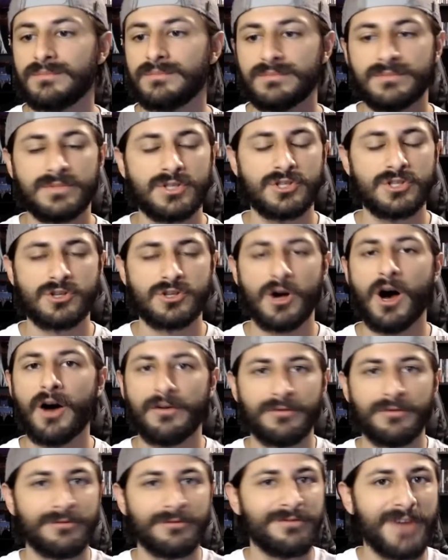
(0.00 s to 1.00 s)

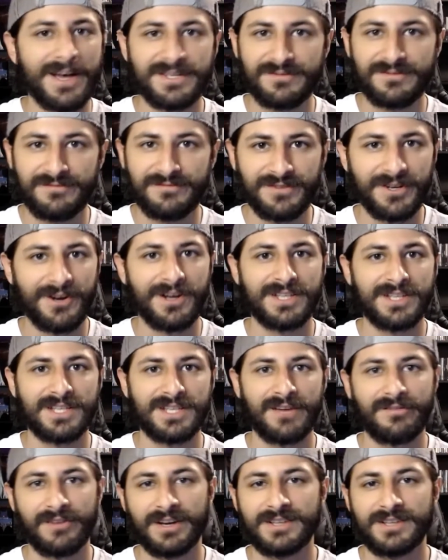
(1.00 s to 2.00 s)
Shaw from Fast and
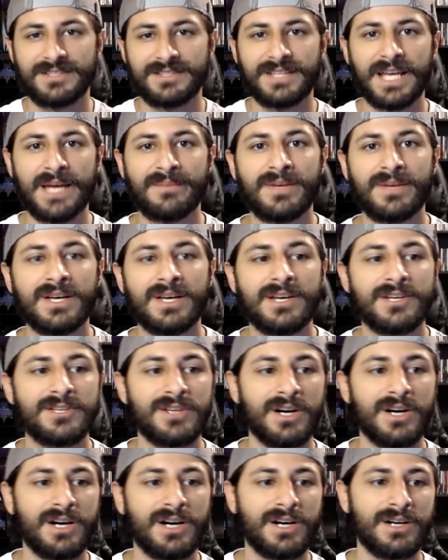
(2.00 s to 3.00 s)
Furious, I forget his name,
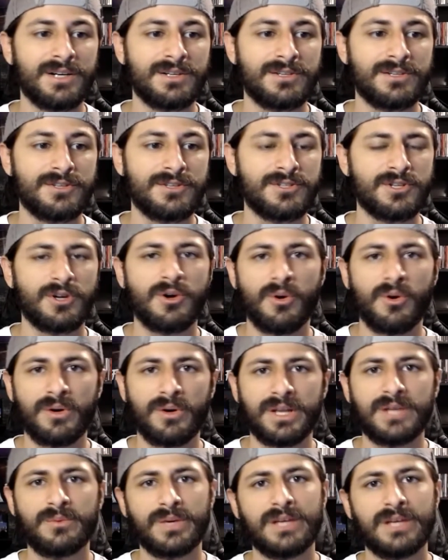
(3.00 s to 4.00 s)

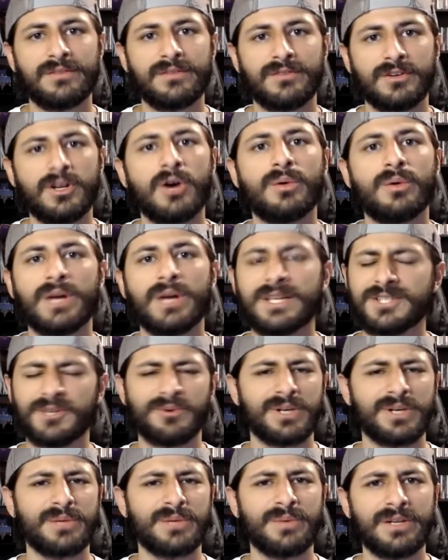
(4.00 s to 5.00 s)
Sigourney Weaver. No, not
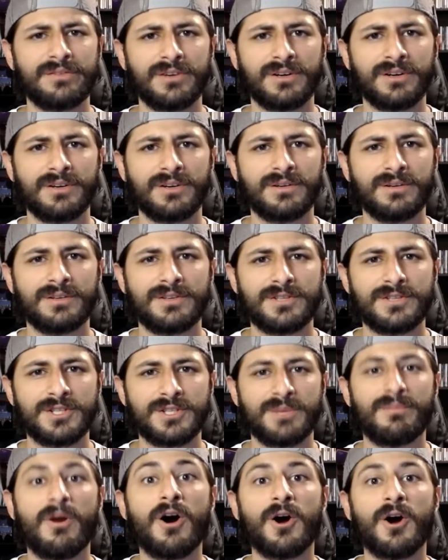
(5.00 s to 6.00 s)
Sigourney Weaver.
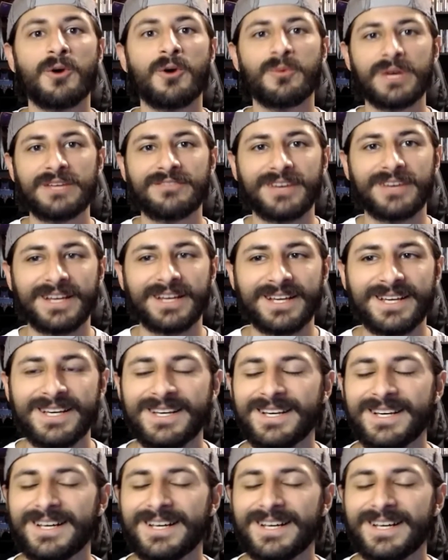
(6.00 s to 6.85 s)
Samara Weaving.